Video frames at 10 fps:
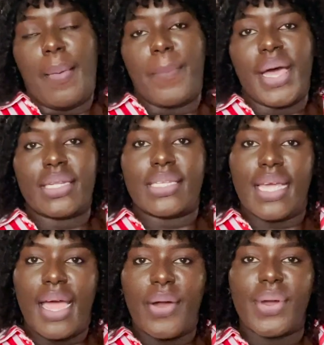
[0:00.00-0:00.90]
But
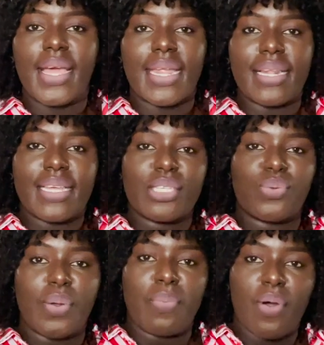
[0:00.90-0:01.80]
yeah, regardless,
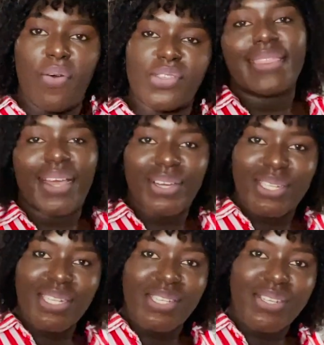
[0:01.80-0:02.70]
we moved. The
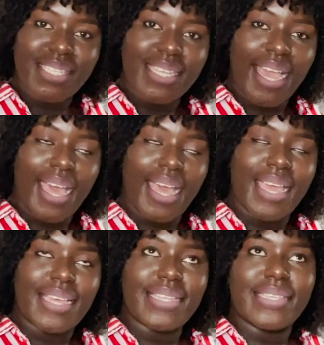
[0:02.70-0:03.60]
good news,
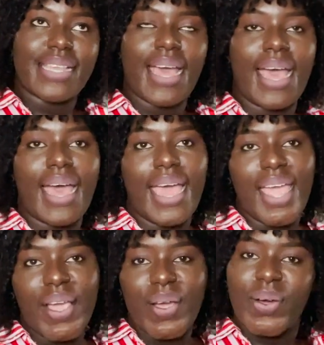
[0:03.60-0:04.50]
guys,
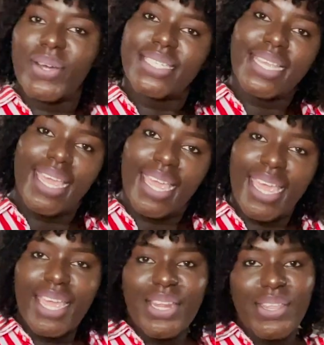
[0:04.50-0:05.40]
I got
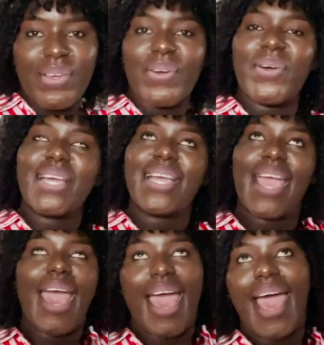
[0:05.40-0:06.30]
a new
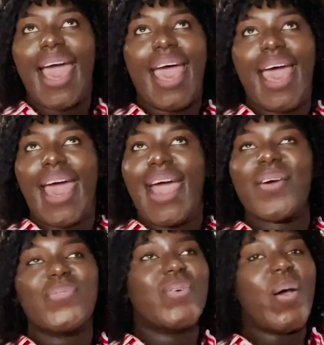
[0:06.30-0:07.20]

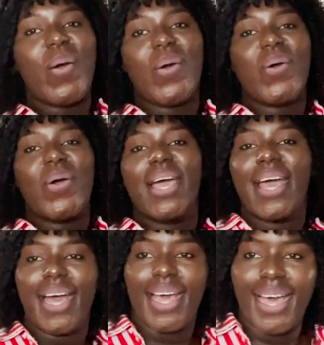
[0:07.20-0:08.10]
car. Woo!
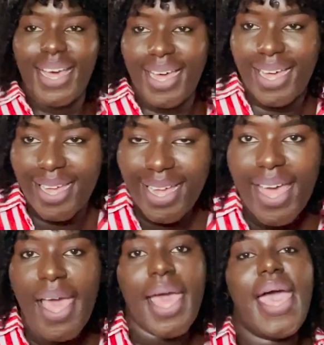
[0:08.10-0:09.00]

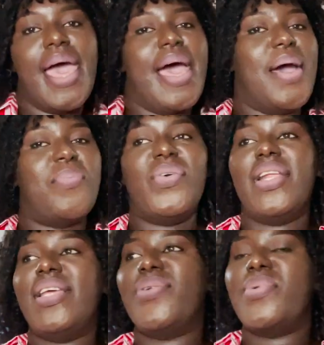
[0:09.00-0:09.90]
I'm
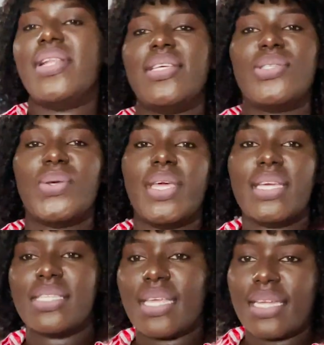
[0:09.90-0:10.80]
really, really so
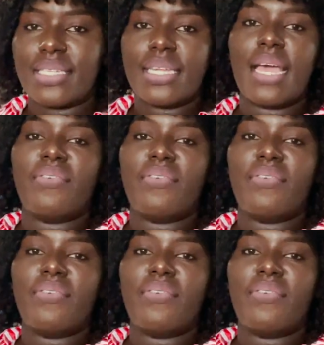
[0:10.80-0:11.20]
excited.